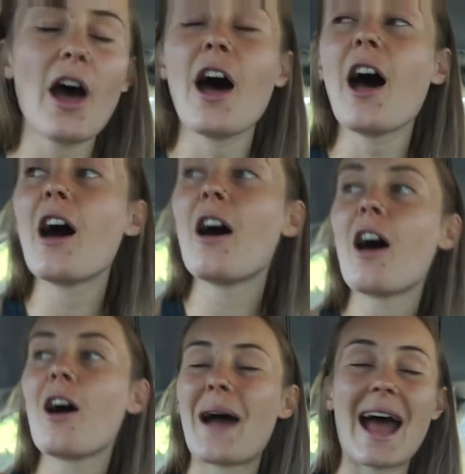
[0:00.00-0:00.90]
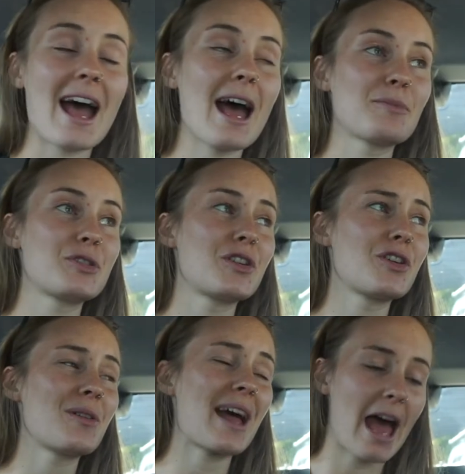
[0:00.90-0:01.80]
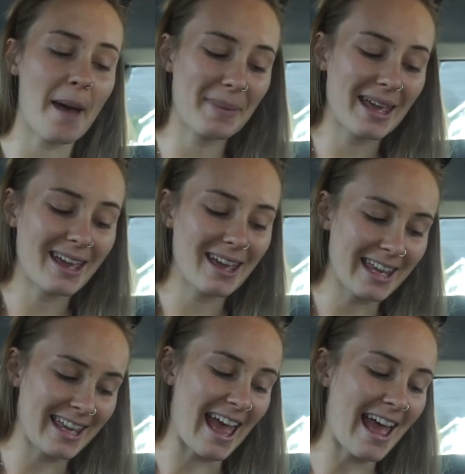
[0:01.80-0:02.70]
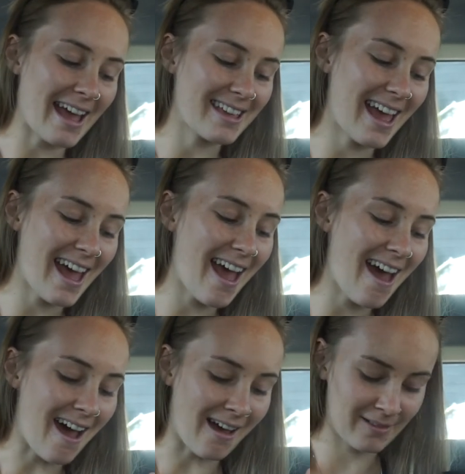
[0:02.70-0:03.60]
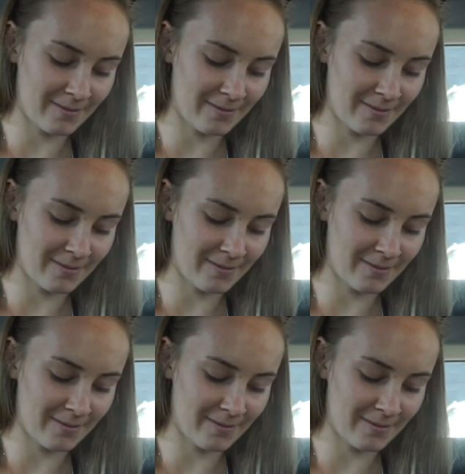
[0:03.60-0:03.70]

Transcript: Oh, I'm so happy. Yeah. Yeah.